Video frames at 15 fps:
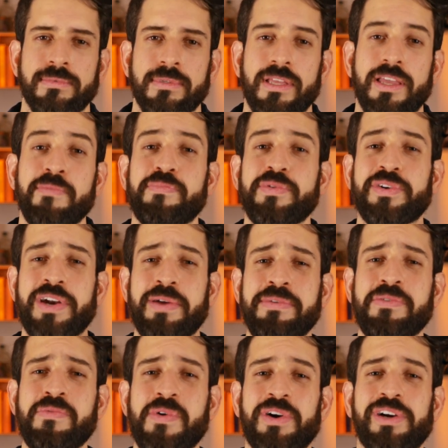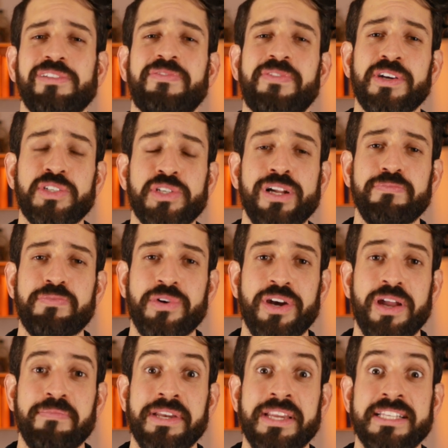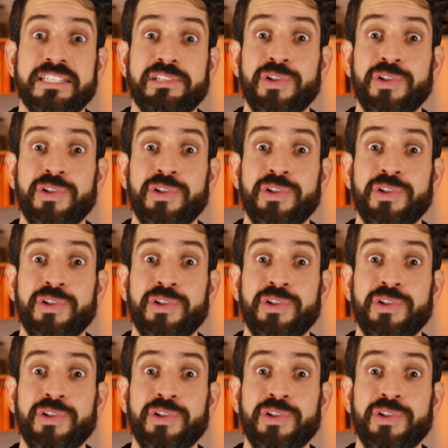In programming world, functional programming is